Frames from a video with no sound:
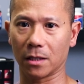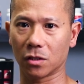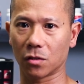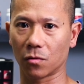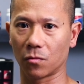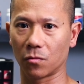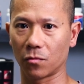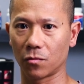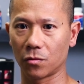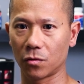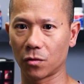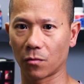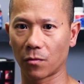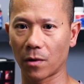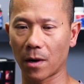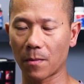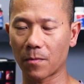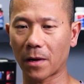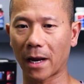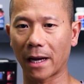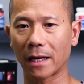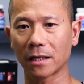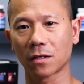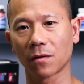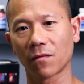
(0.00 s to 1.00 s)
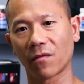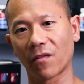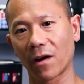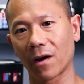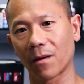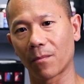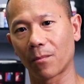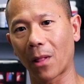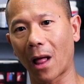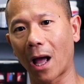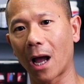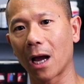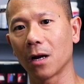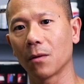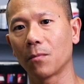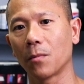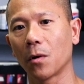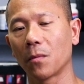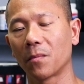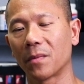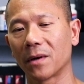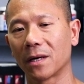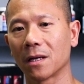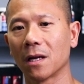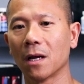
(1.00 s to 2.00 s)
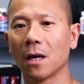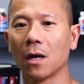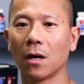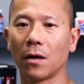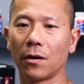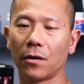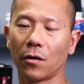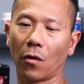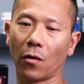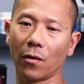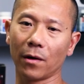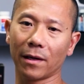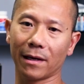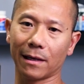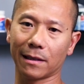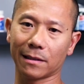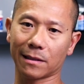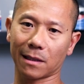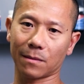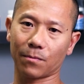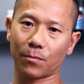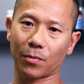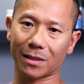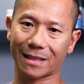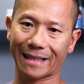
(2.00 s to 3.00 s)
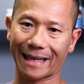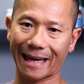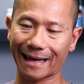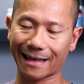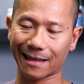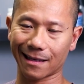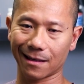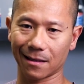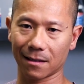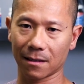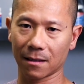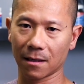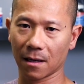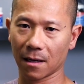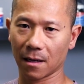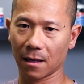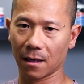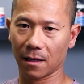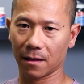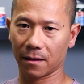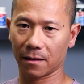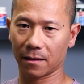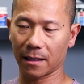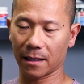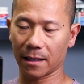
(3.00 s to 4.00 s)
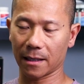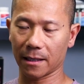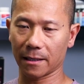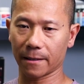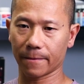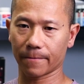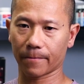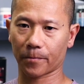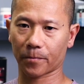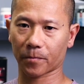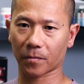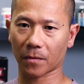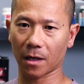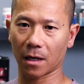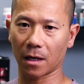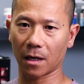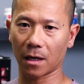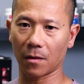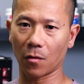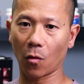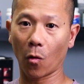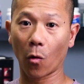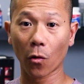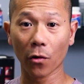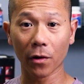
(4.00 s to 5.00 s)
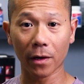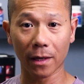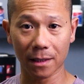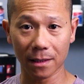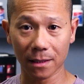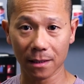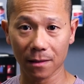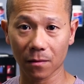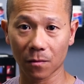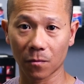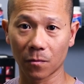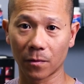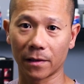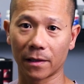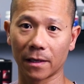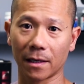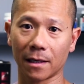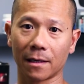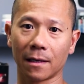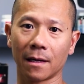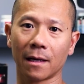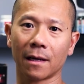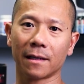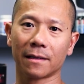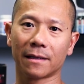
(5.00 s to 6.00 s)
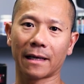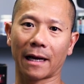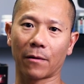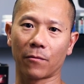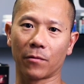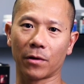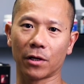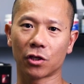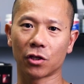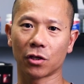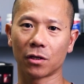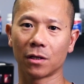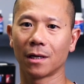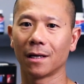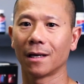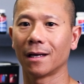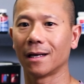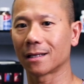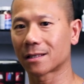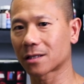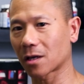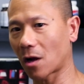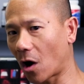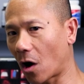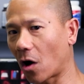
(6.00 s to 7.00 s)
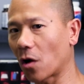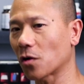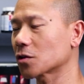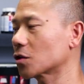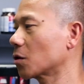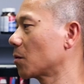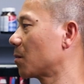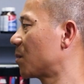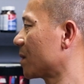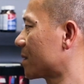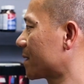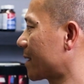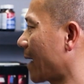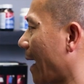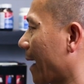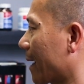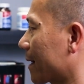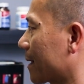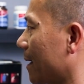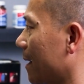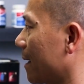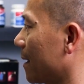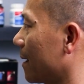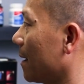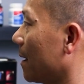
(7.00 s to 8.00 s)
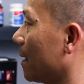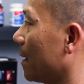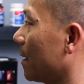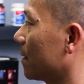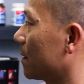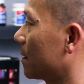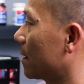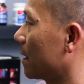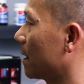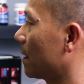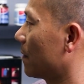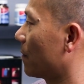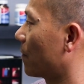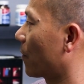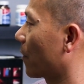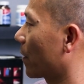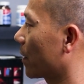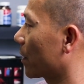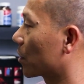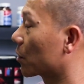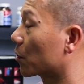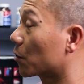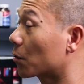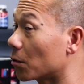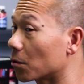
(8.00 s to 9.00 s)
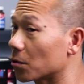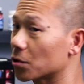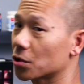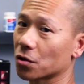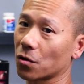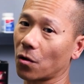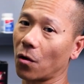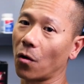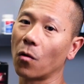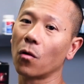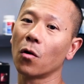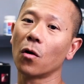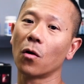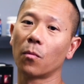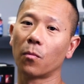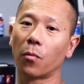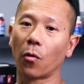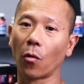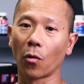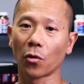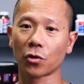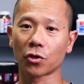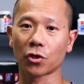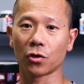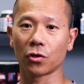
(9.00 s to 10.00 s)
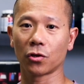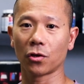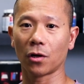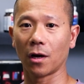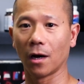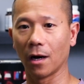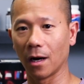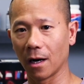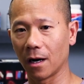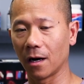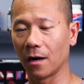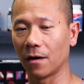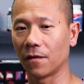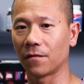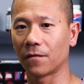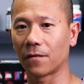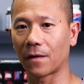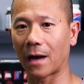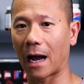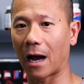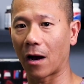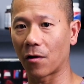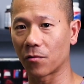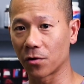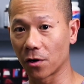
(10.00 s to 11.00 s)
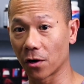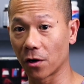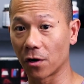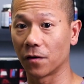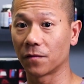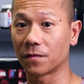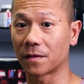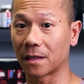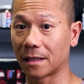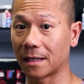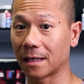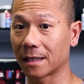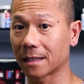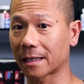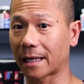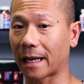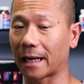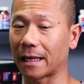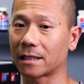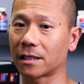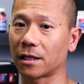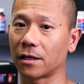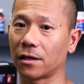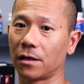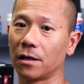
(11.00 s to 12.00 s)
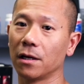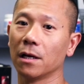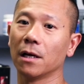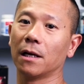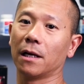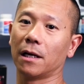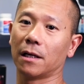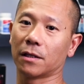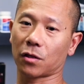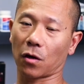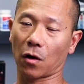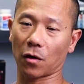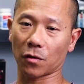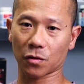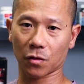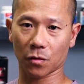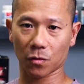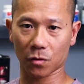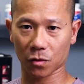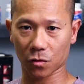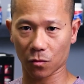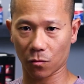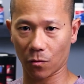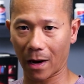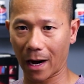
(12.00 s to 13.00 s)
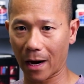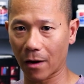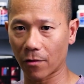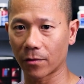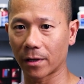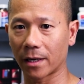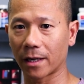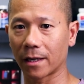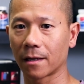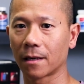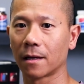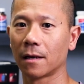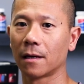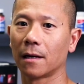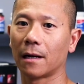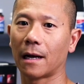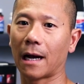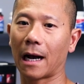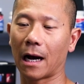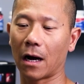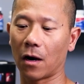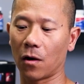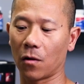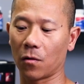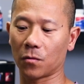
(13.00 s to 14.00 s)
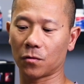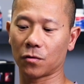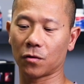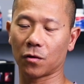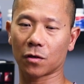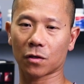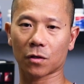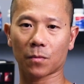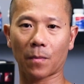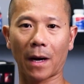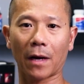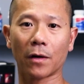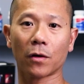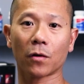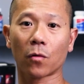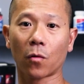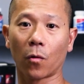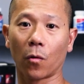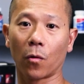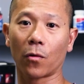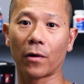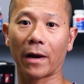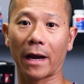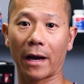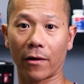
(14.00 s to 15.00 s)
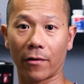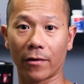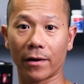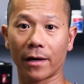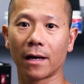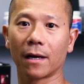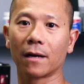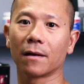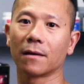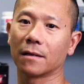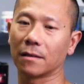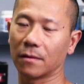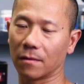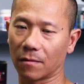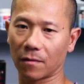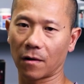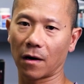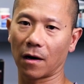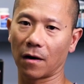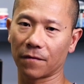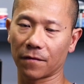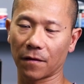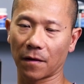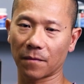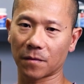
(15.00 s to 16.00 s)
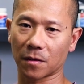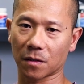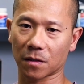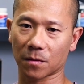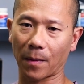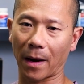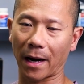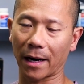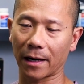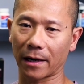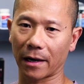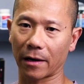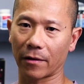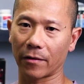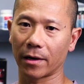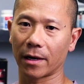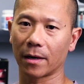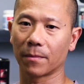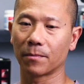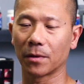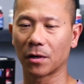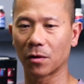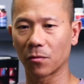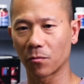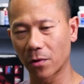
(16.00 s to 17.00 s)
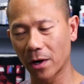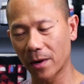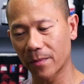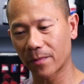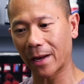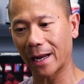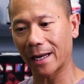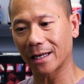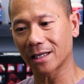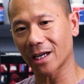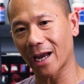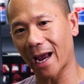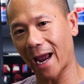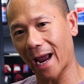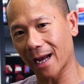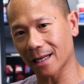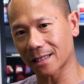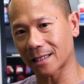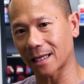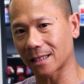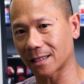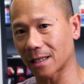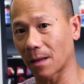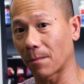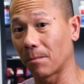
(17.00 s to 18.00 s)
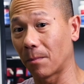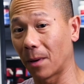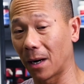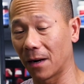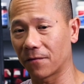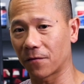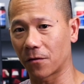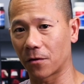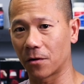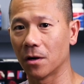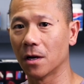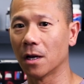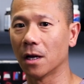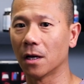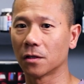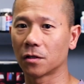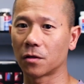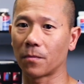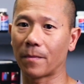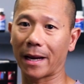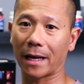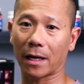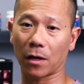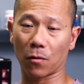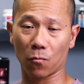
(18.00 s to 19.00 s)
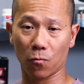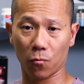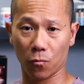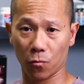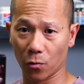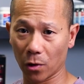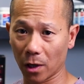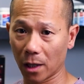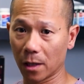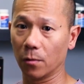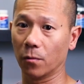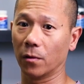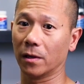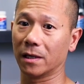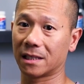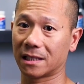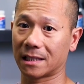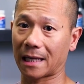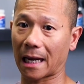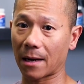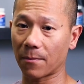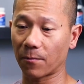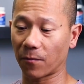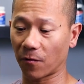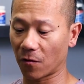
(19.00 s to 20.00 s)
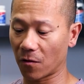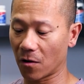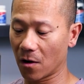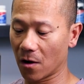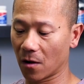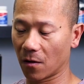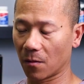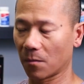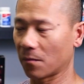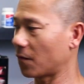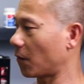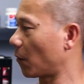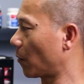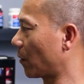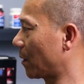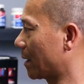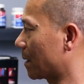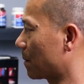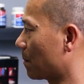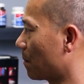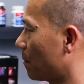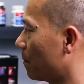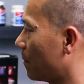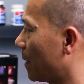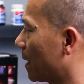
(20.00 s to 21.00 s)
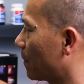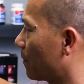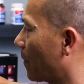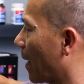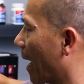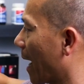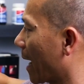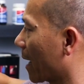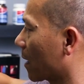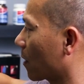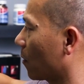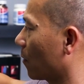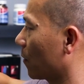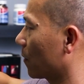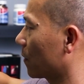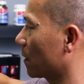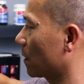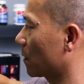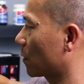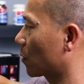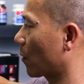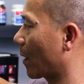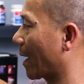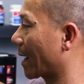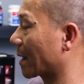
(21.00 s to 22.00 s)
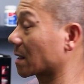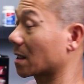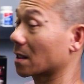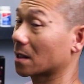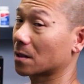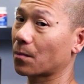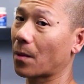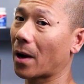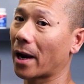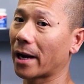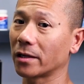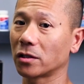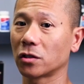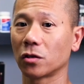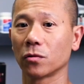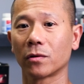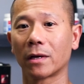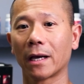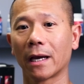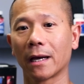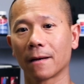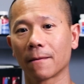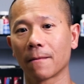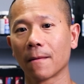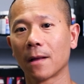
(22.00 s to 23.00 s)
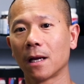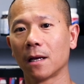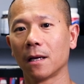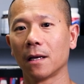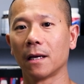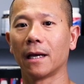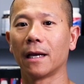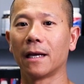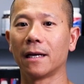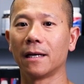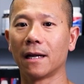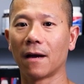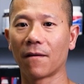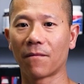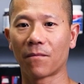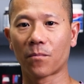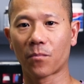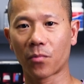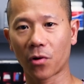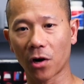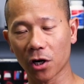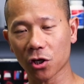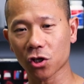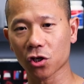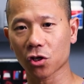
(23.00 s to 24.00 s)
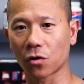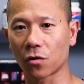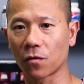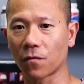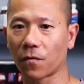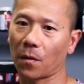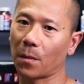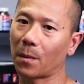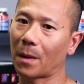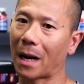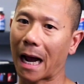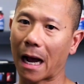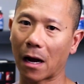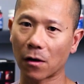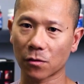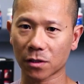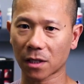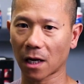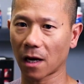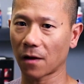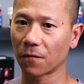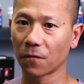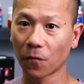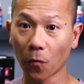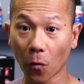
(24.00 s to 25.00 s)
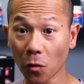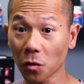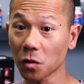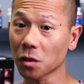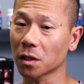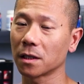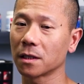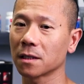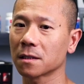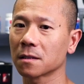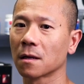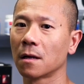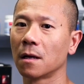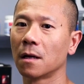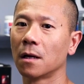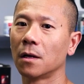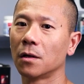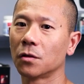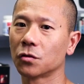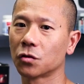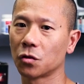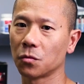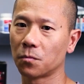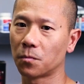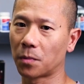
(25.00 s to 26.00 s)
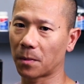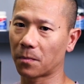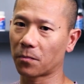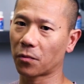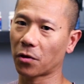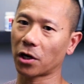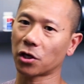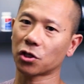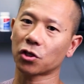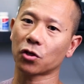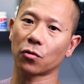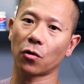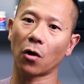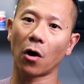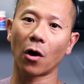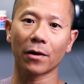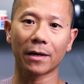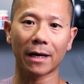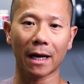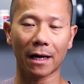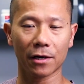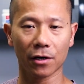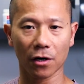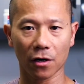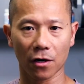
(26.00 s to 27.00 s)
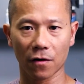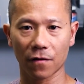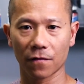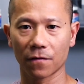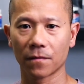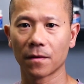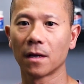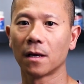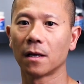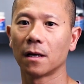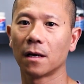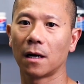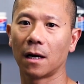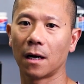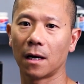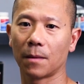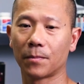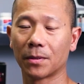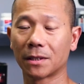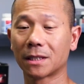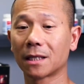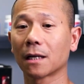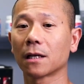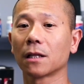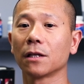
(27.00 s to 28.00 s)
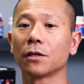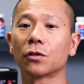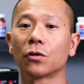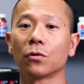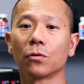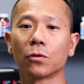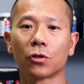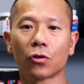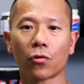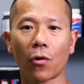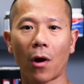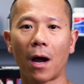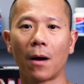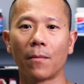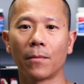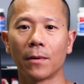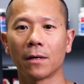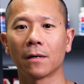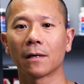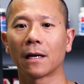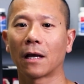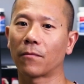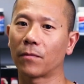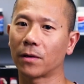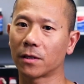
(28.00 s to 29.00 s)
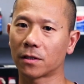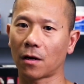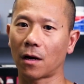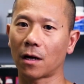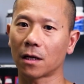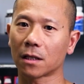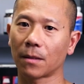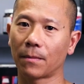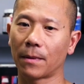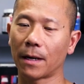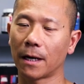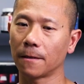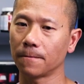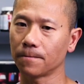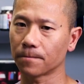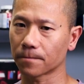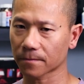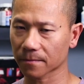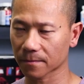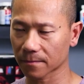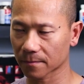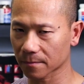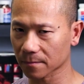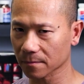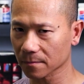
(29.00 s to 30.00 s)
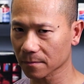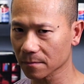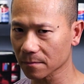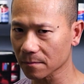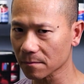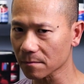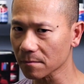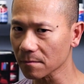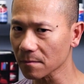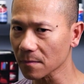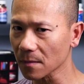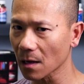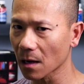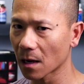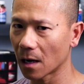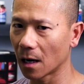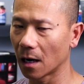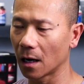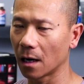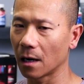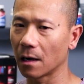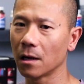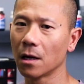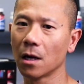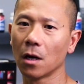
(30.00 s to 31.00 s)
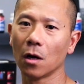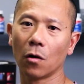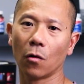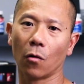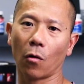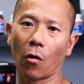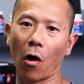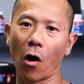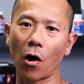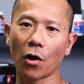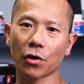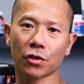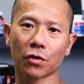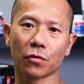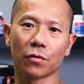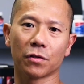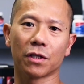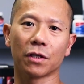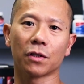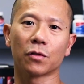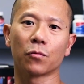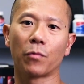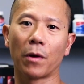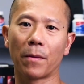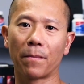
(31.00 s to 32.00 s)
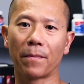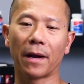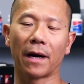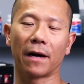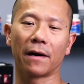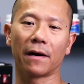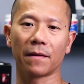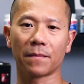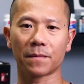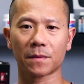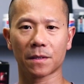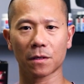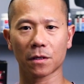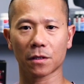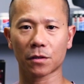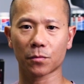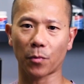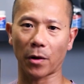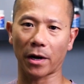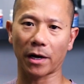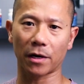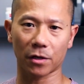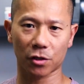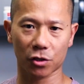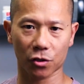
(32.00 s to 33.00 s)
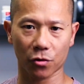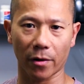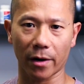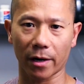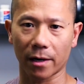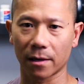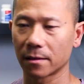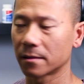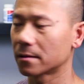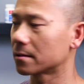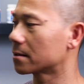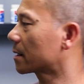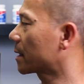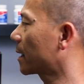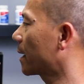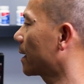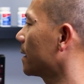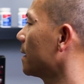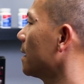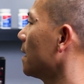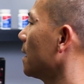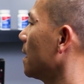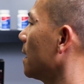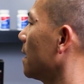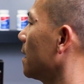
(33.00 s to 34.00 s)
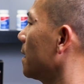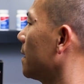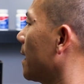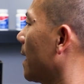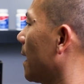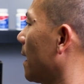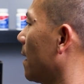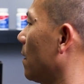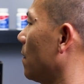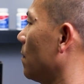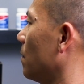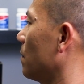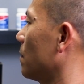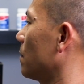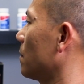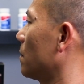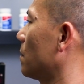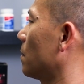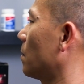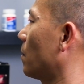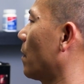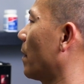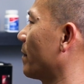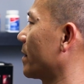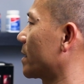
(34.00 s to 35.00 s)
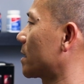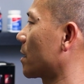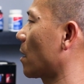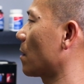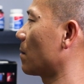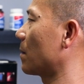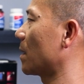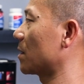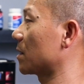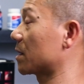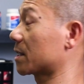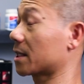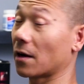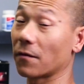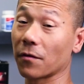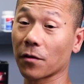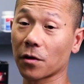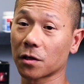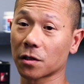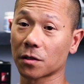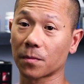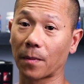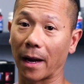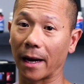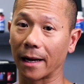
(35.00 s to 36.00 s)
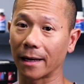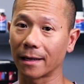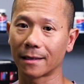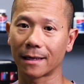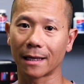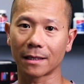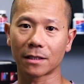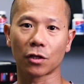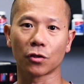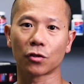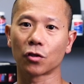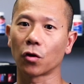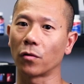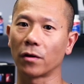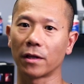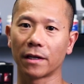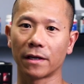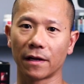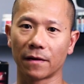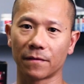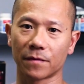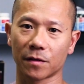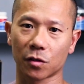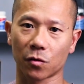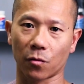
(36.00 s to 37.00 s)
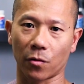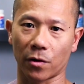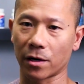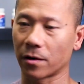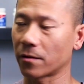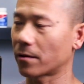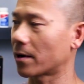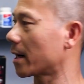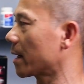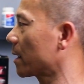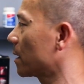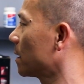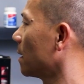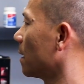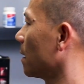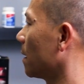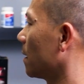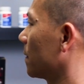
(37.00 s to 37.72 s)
So the rib cage is very pliable, but not only is it protecting the organs within that region, it's also protecting the very crucial portion of our nerves. In this case here, it's also surrounding our spinal cord area of the spine area, but the rib cage acts as the buffer to make it really, really stable for the mid-back or the thoracic spine to get enough pressure from outside forces to put pressure on that nerve, particularly through trauma like we talked about, or also just repetitive sprain and strain, okay? Now, when we're talking about the cervical spine, that's a totally different story, right?